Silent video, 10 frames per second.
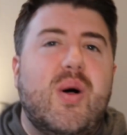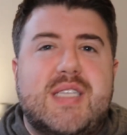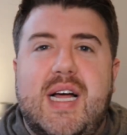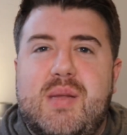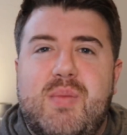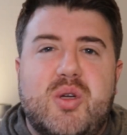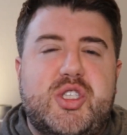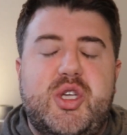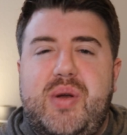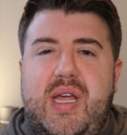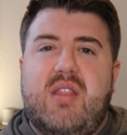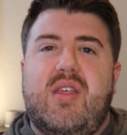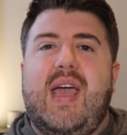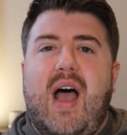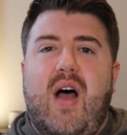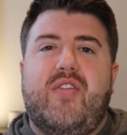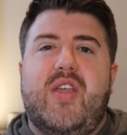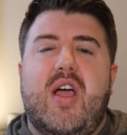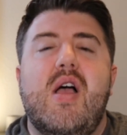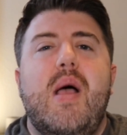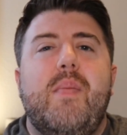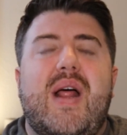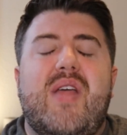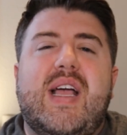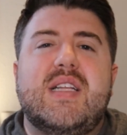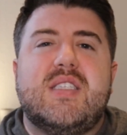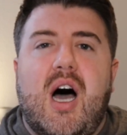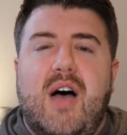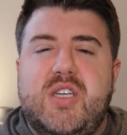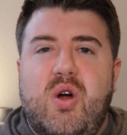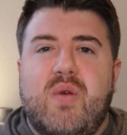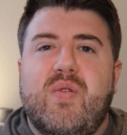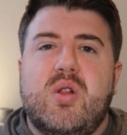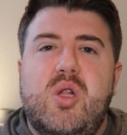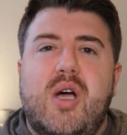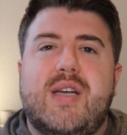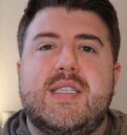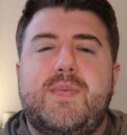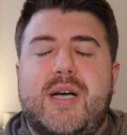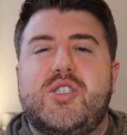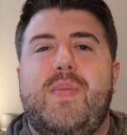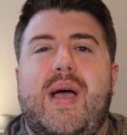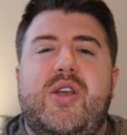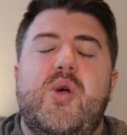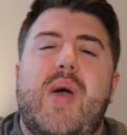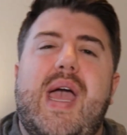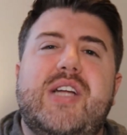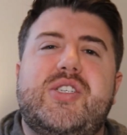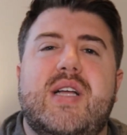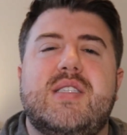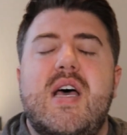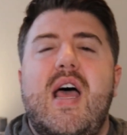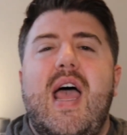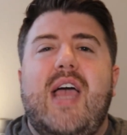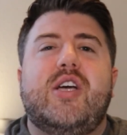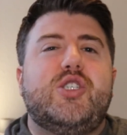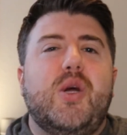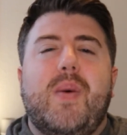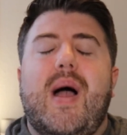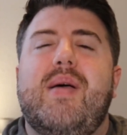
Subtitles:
it's not the most unique thing out there, but I think it's often overlooked, especially by new agents. And because you're probably